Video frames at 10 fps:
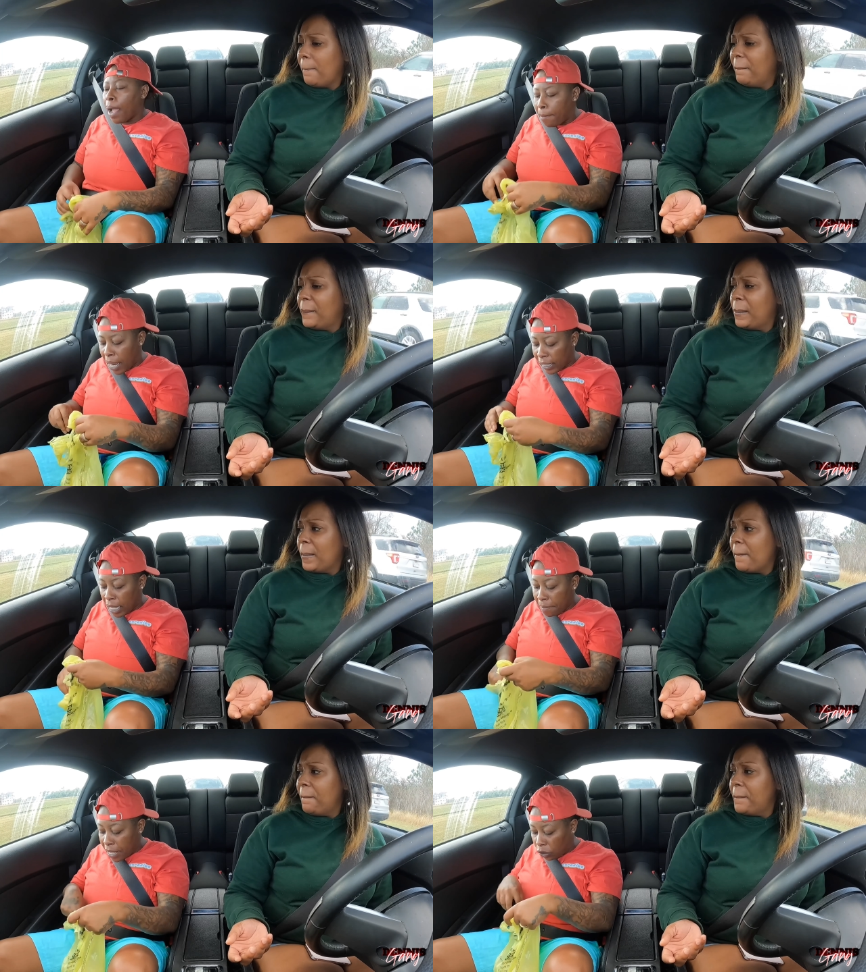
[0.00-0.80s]
Speaker 1: I'm about to
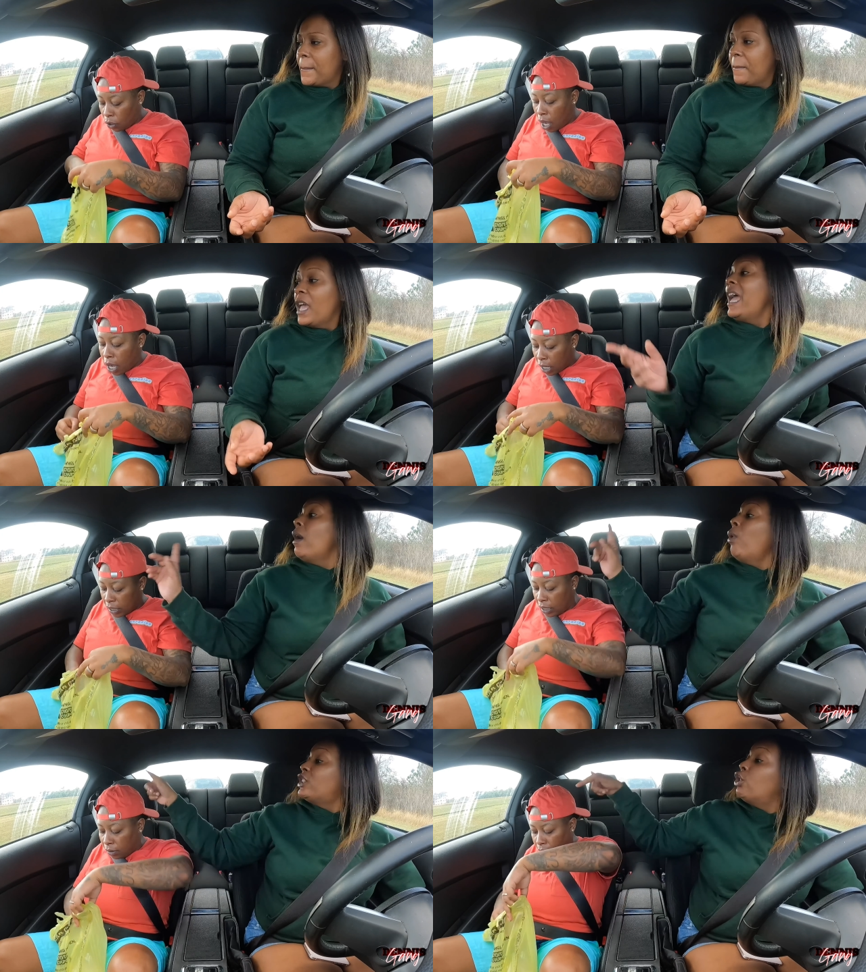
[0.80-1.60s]
get me... Uh,
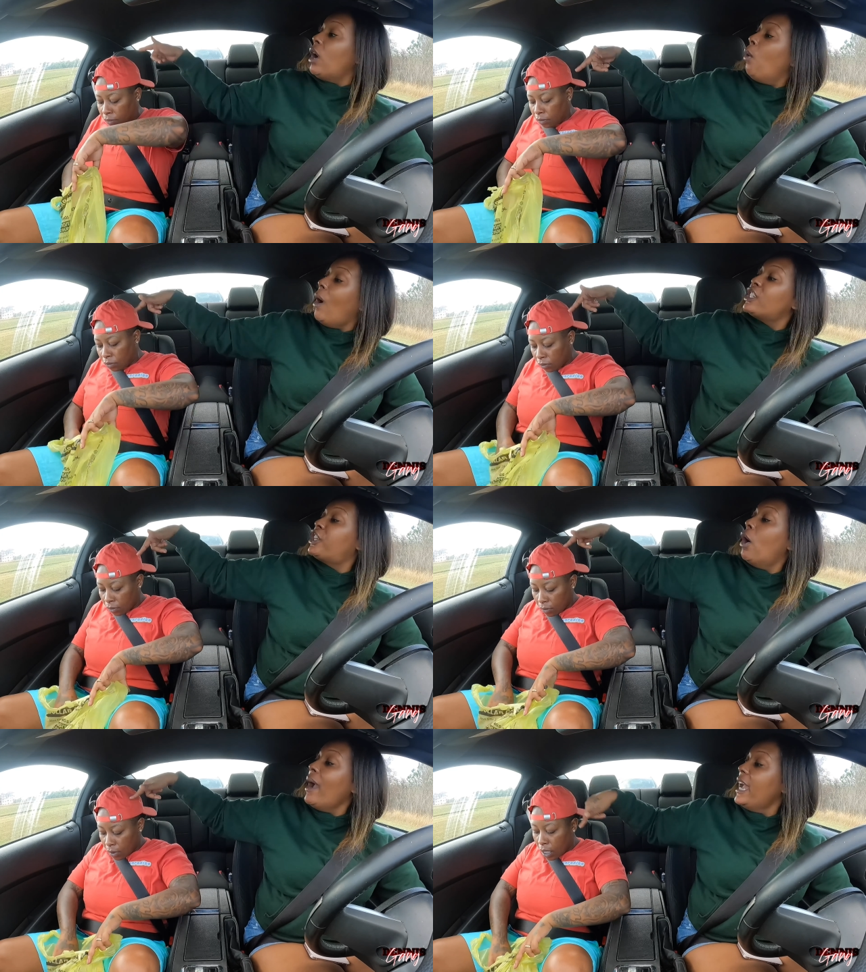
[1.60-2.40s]
and what you going to
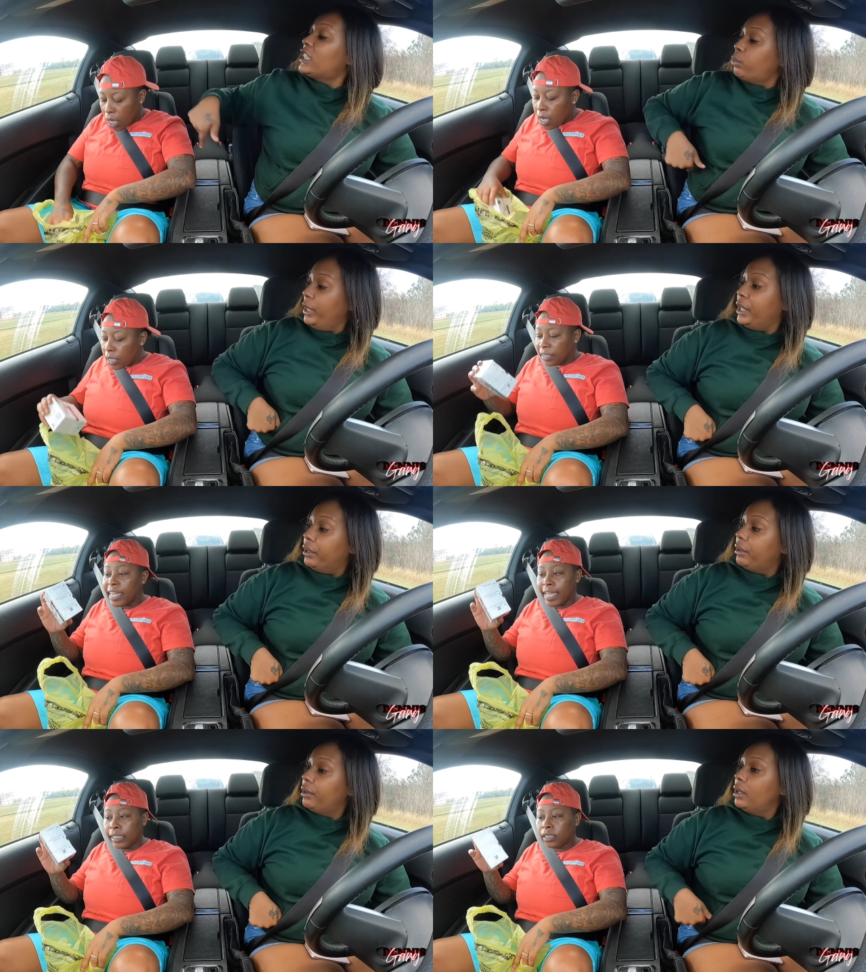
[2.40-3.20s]
wash your ass with?
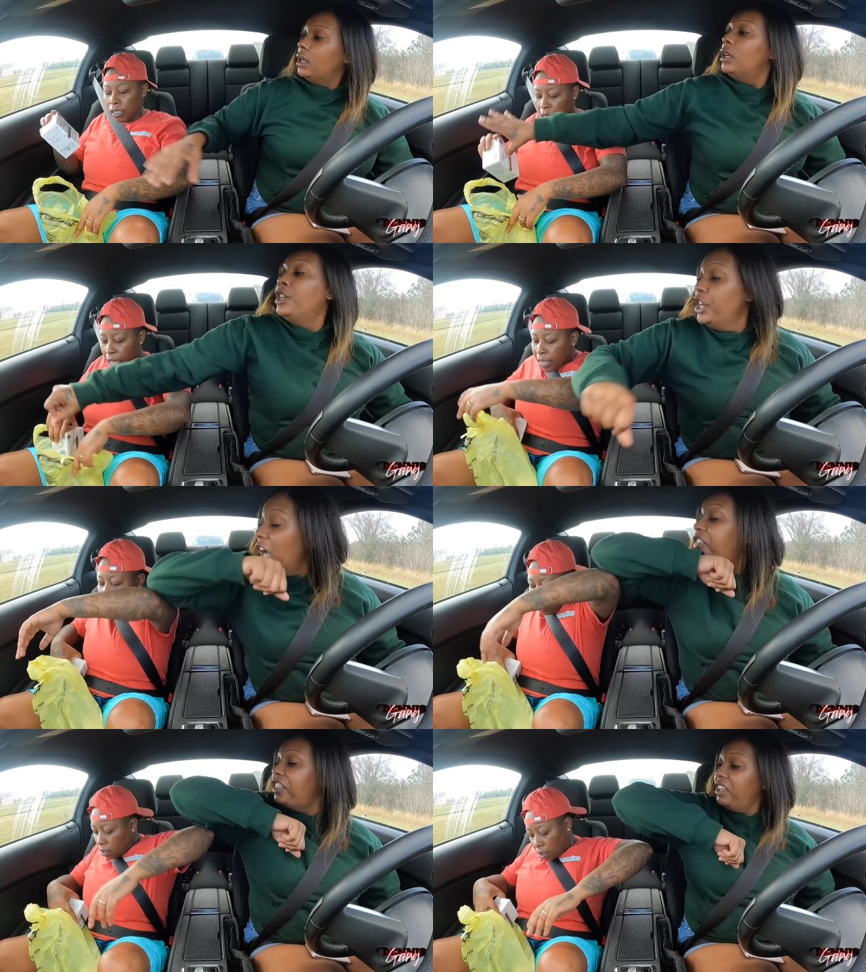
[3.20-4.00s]
This.
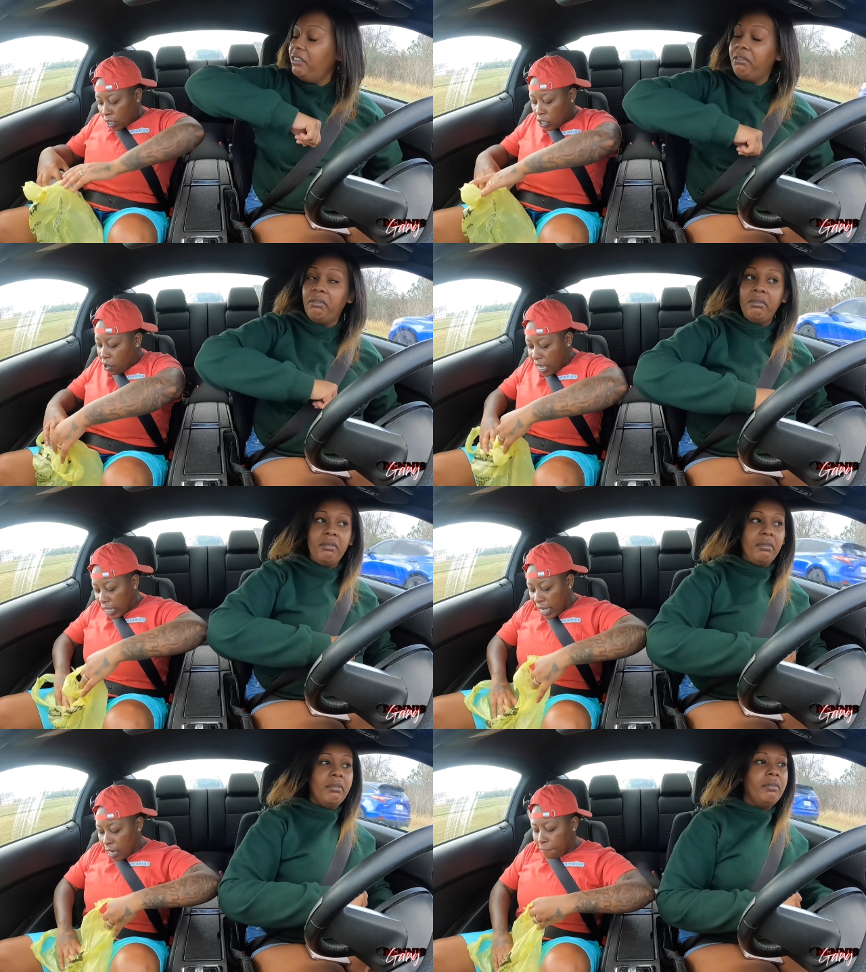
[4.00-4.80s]
Nothing. You
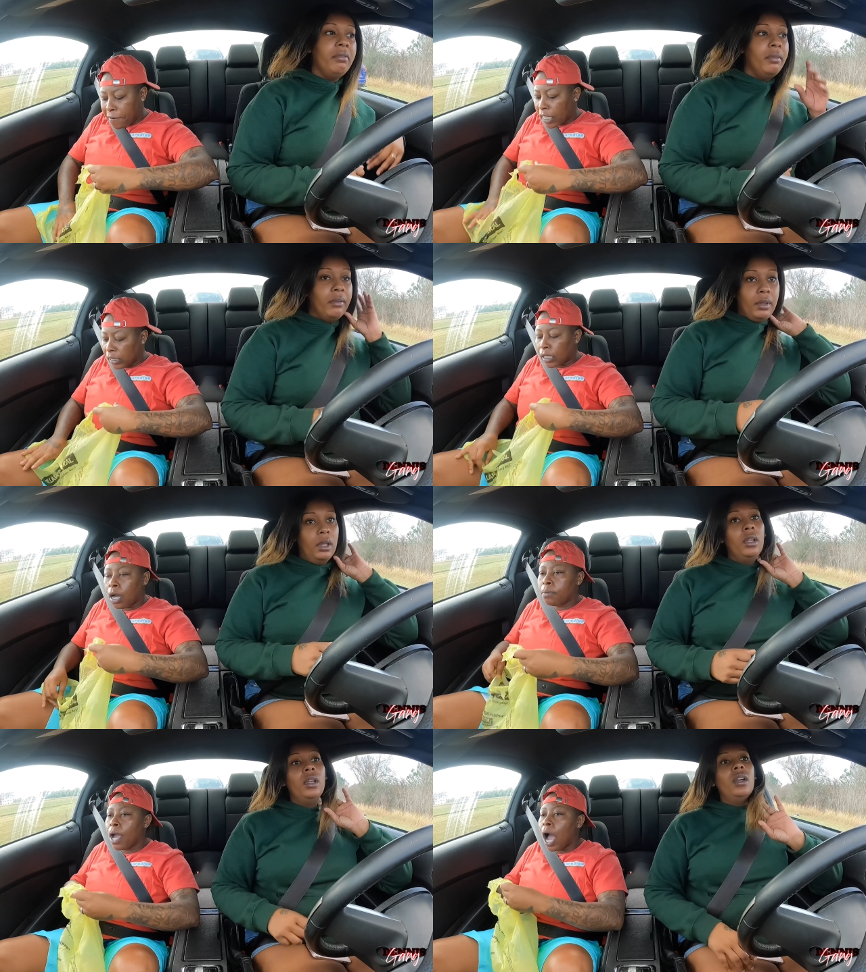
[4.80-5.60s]
ain't getting
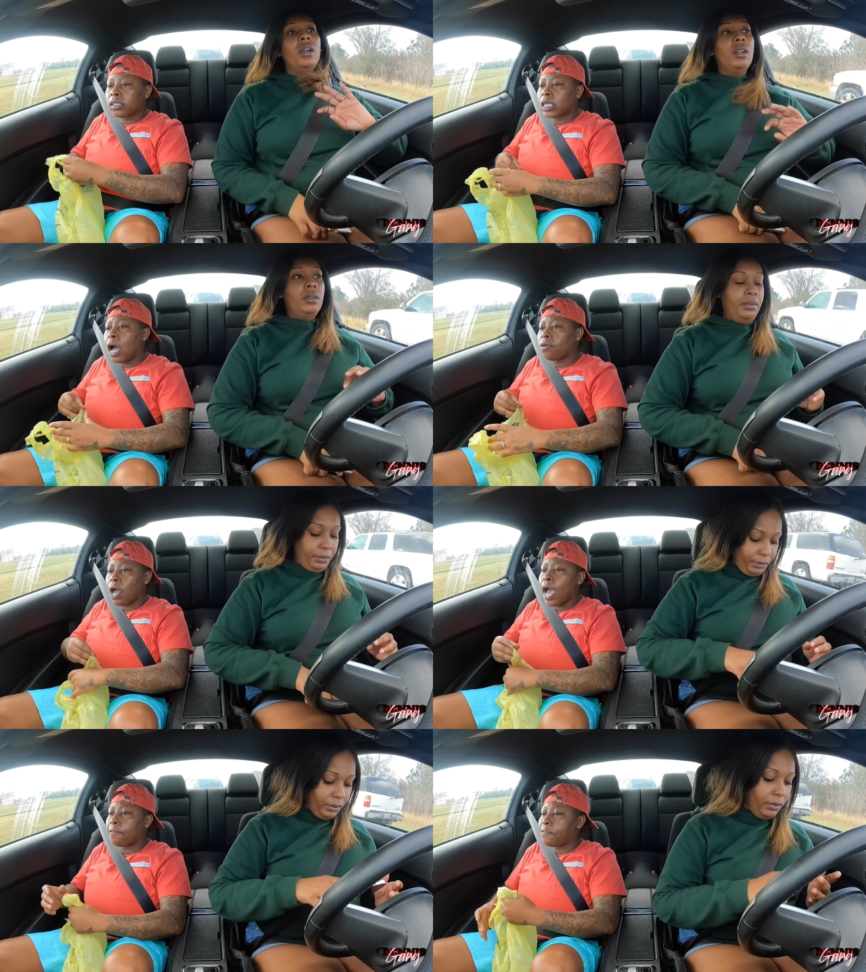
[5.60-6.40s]
no over. Y'all, so I don't
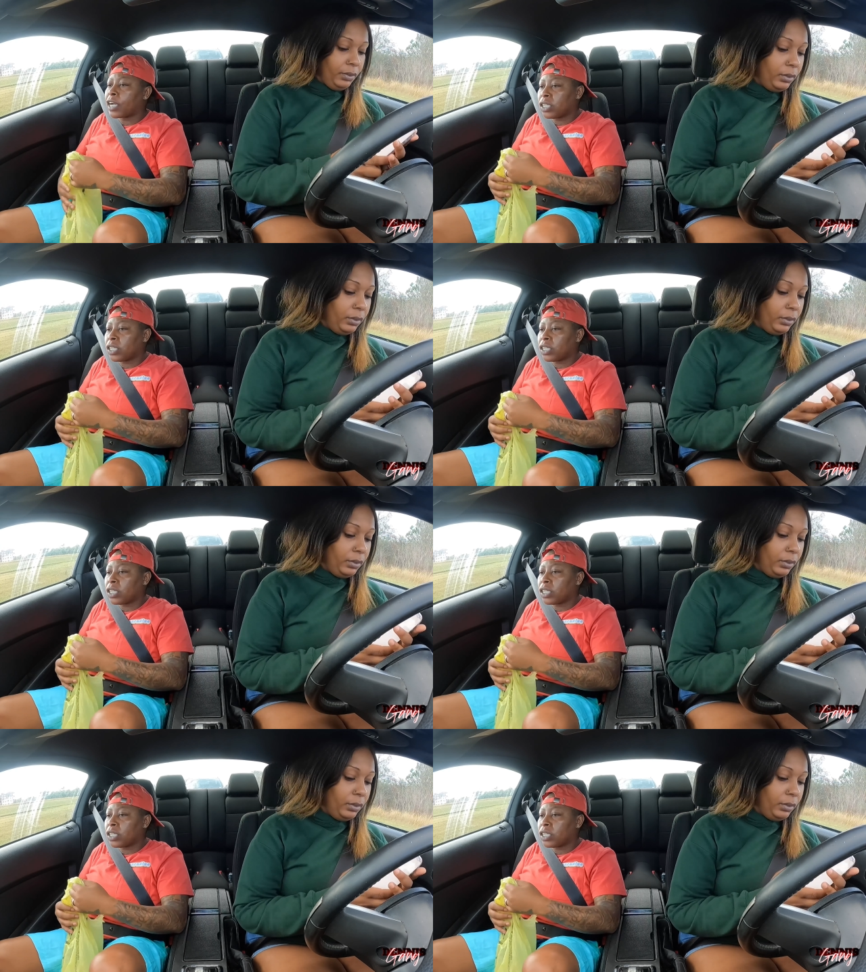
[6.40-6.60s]
know how to...